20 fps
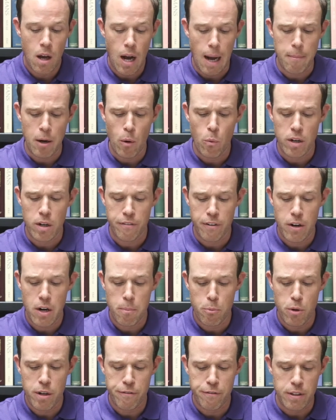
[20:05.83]
I want to
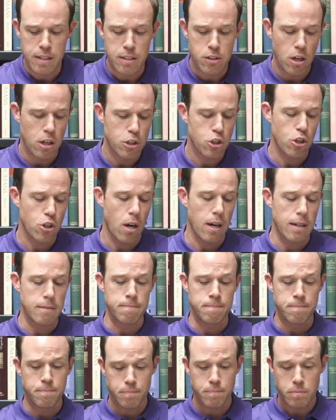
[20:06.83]
very briefly touch
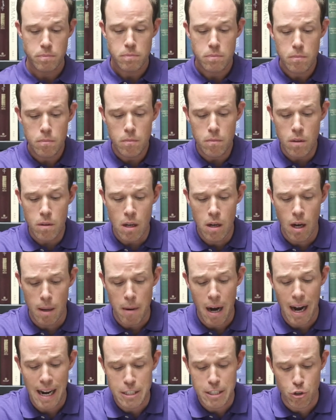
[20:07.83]
on
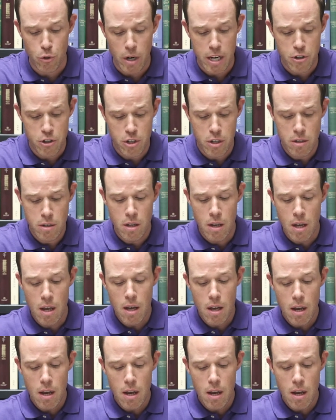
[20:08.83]
hydration.